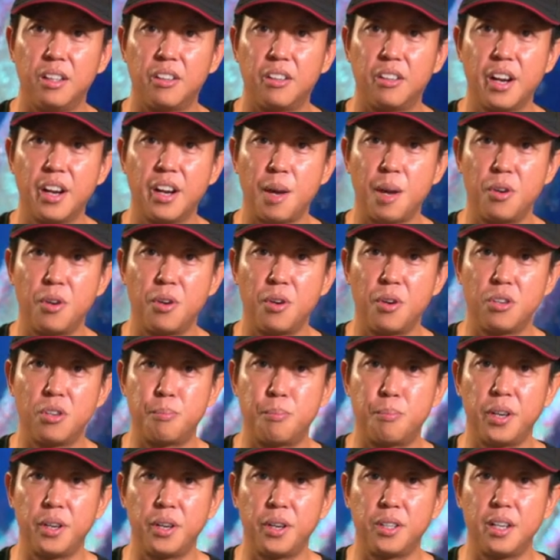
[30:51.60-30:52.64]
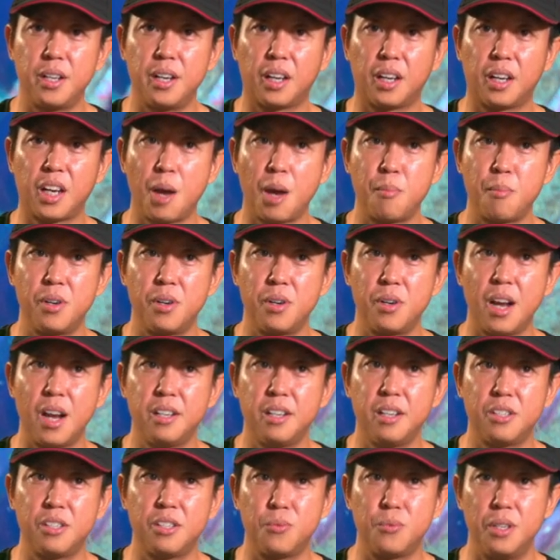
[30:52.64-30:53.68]
All right, I'm not going to point it at the camera
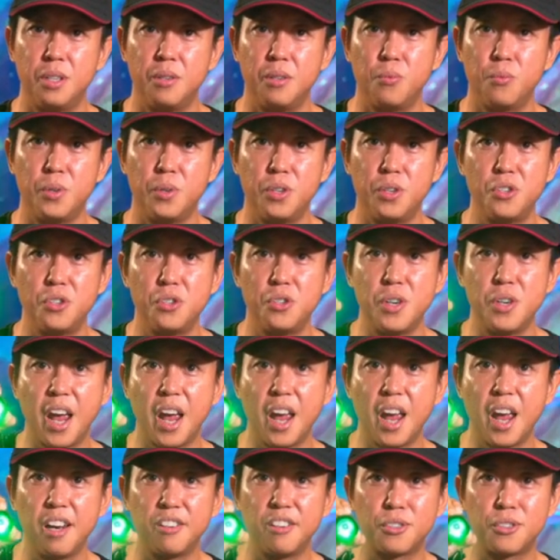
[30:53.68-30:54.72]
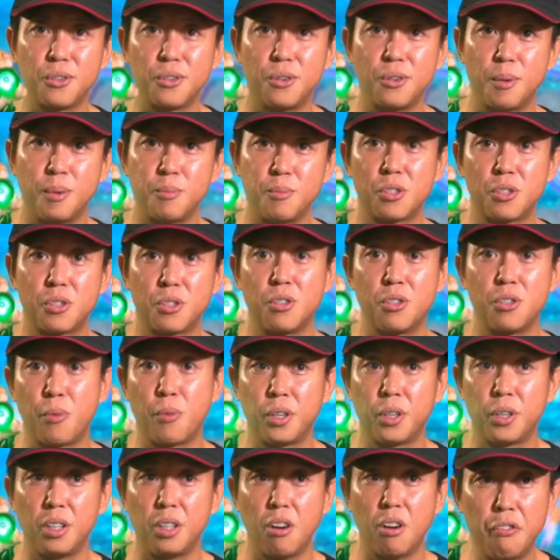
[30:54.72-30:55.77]
lens. We don't do that. So I'm just going to
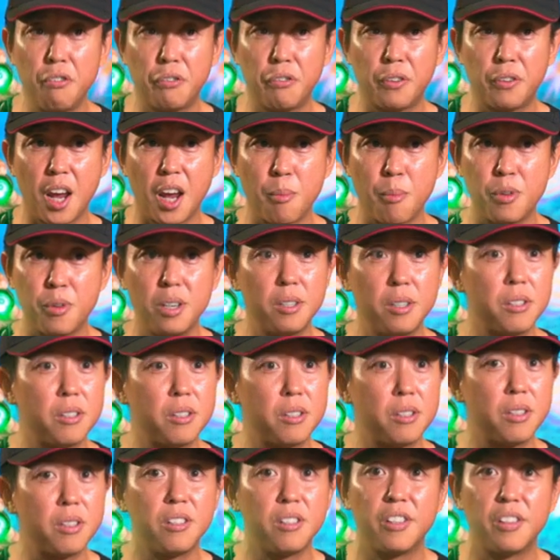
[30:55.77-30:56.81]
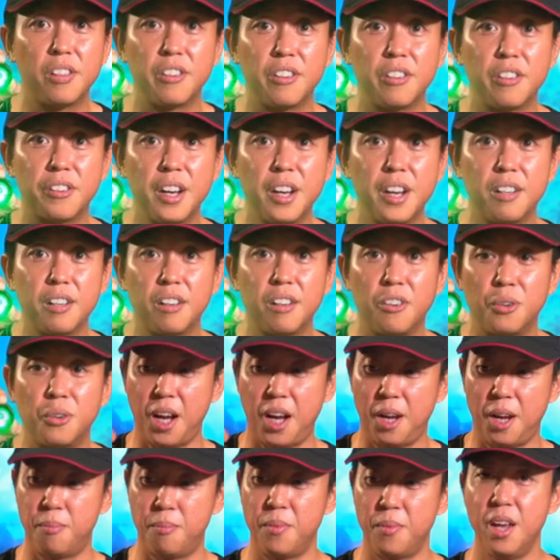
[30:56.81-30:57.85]
point it off camera, right?
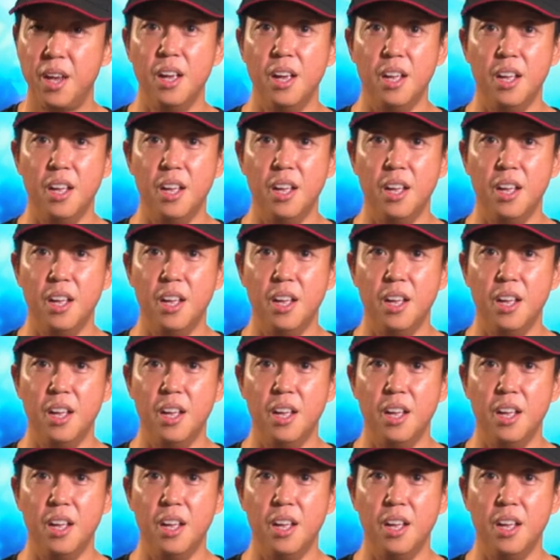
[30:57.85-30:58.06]
Okay.